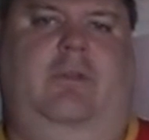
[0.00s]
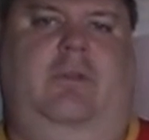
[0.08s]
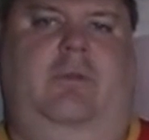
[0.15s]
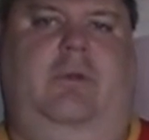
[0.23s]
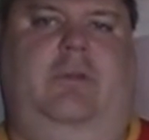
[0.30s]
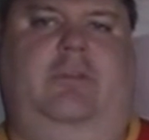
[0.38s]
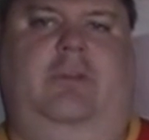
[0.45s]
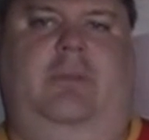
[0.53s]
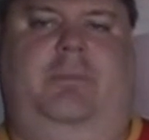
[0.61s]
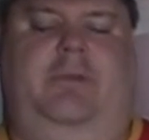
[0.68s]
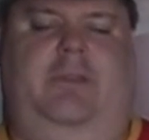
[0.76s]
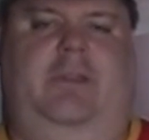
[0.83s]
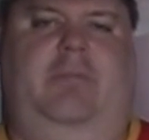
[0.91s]
what's
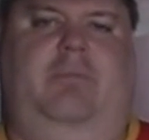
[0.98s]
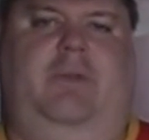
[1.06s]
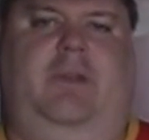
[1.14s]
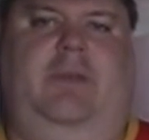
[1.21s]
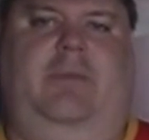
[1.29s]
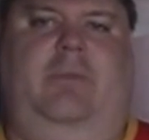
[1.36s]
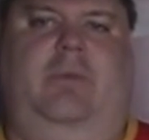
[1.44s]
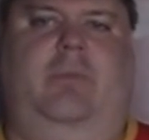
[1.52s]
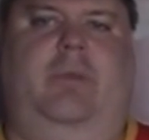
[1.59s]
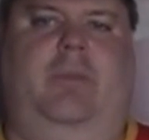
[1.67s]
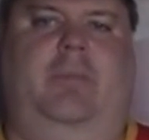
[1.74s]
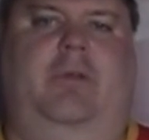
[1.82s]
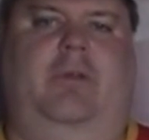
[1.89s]
up in my
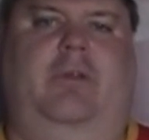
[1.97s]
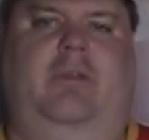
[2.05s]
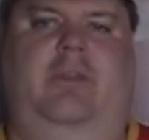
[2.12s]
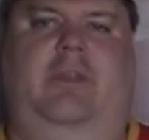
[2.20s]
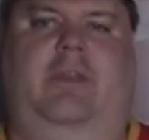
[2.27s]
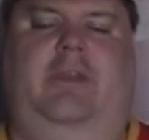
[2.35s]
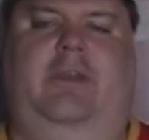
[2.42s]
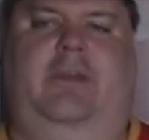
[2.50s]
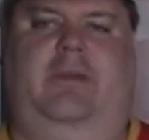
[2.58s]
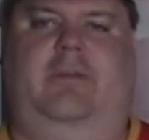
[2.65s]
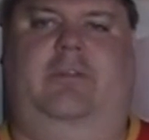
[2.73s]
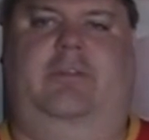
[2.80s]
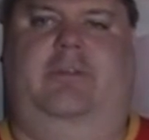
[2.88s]
Remember the
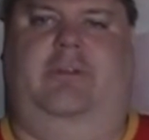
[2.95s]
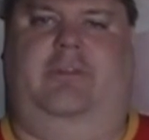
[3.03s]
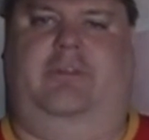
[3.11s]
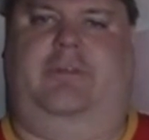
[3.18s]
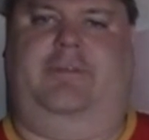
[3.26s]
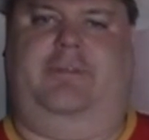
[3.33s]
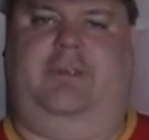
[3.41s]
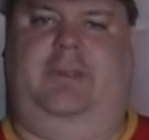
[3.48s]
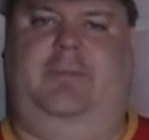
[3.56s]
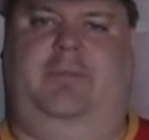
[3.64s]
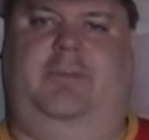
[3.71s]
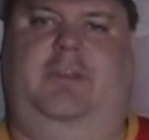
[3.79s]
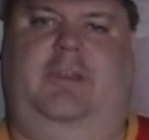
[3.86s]
Calgary Series. As I
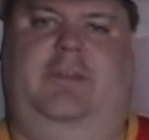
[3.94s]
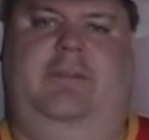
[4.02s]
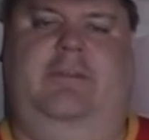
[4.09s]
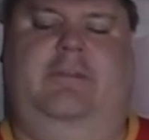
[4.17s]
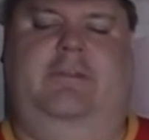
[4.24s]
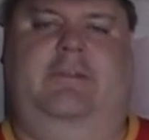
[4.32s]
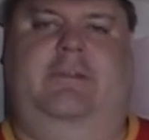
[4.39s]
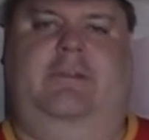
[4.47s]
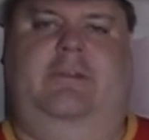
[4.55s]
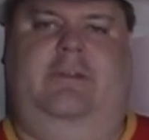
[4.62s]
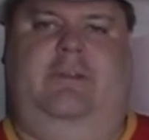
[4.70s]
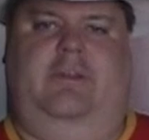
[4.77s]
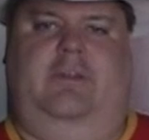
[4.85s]
keep saying,
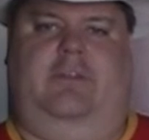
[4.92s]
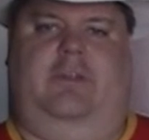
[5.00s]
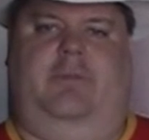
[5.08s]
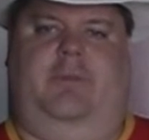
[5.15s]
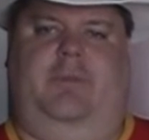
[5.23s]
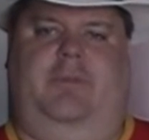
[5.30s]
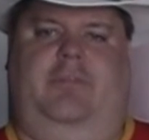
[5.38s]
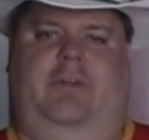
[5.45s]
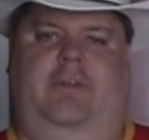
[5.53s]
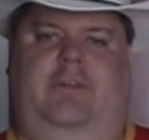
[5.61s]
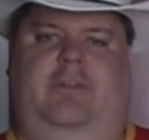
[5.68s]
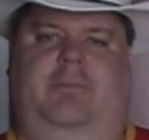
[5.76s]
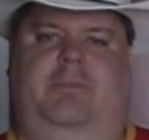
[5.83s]
it's definitely been
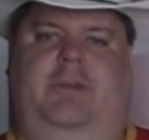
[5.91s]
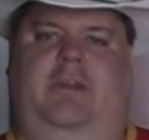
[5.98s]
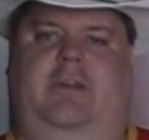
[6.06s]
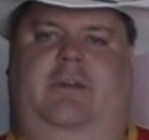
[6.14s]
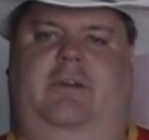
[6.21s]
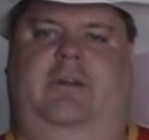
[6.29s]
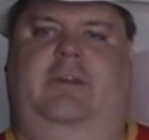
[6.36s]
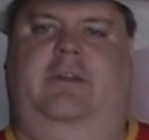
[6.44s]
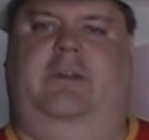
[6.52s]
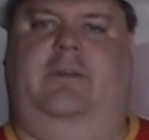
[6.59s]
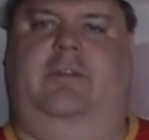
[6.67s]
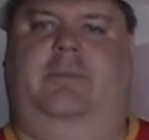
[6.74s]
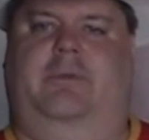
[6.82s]
fun to look back on
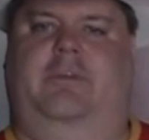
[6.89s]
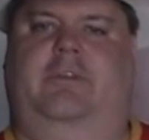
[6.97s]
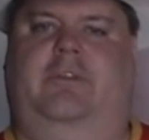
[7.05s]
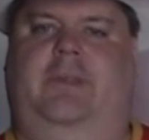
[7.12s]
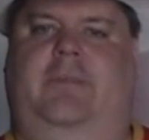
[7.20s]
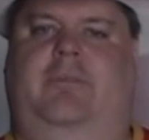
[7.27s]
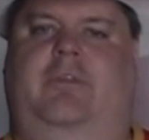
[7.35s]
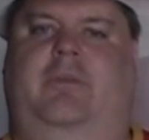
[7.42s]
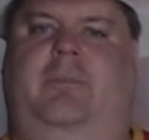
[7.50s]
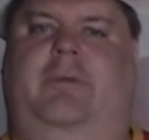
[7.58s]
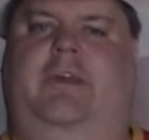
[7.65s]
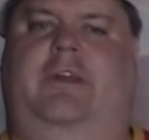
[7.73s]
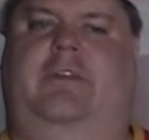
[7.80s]
Calgary sports teams in the
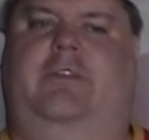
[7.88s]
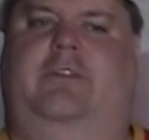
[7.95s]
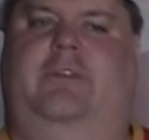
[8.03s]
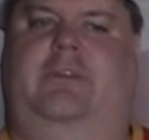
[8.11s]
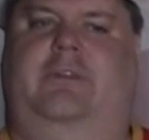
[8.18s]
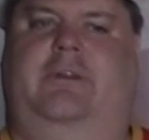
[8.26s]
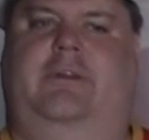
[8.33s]
past, and